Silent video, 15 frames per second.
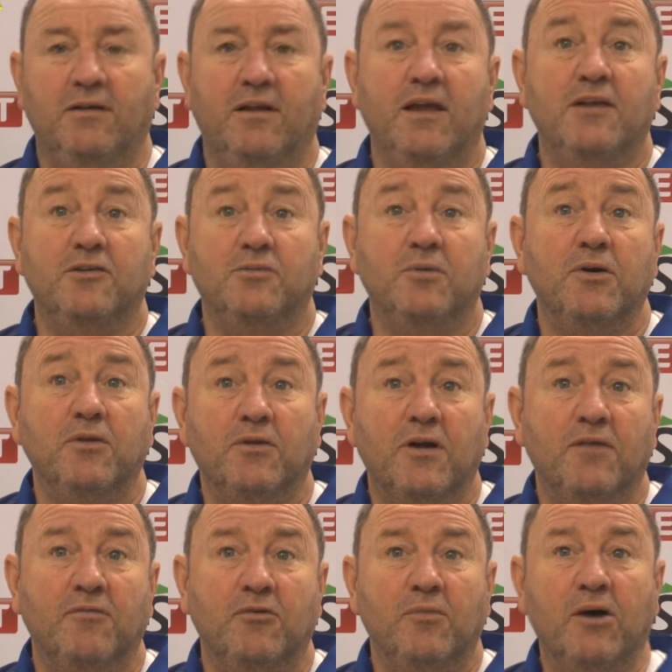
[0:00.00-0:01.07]
Lansbury, who
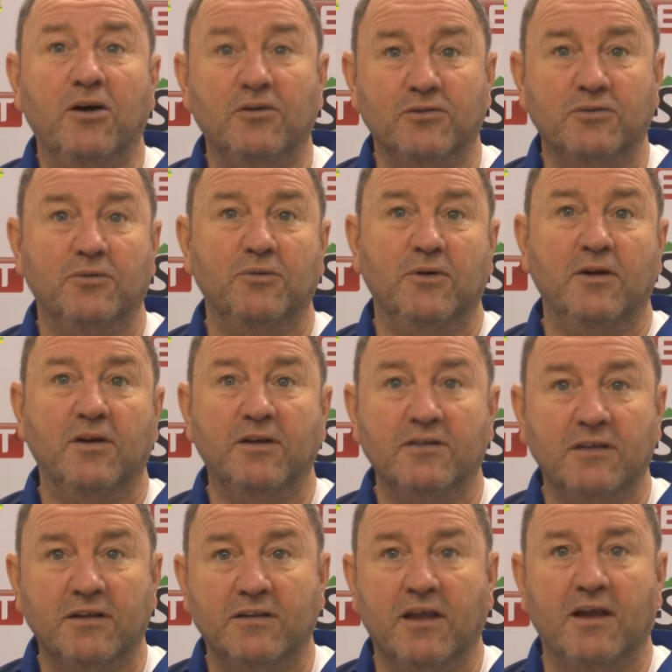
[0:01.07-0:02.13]
come from Arsenal, you know,
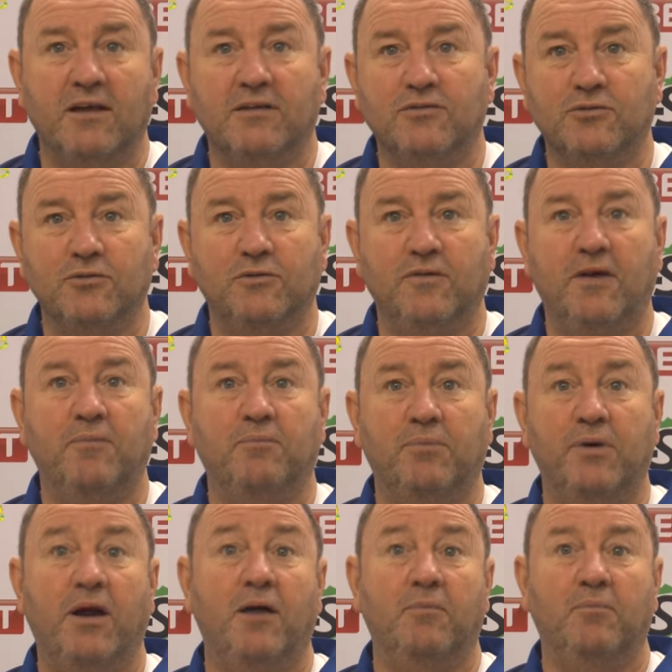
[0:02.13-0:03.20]
he's had that sort of yeah.
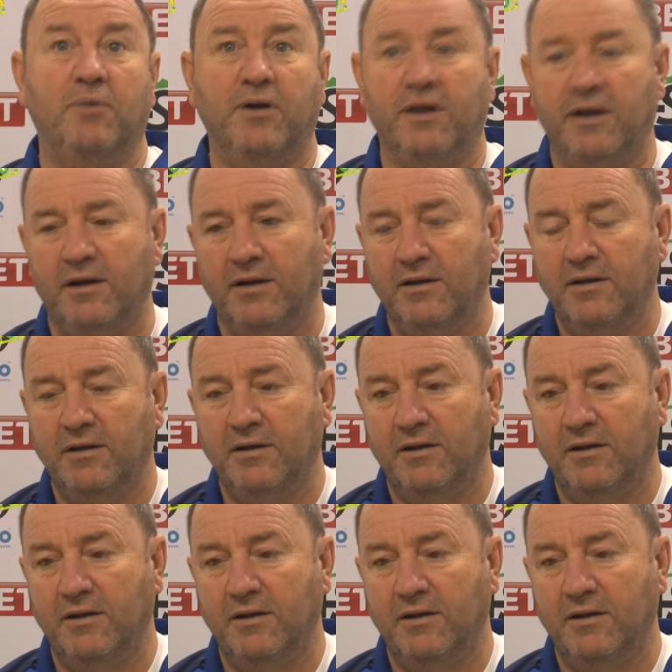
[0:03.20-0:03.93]
up, upbringing.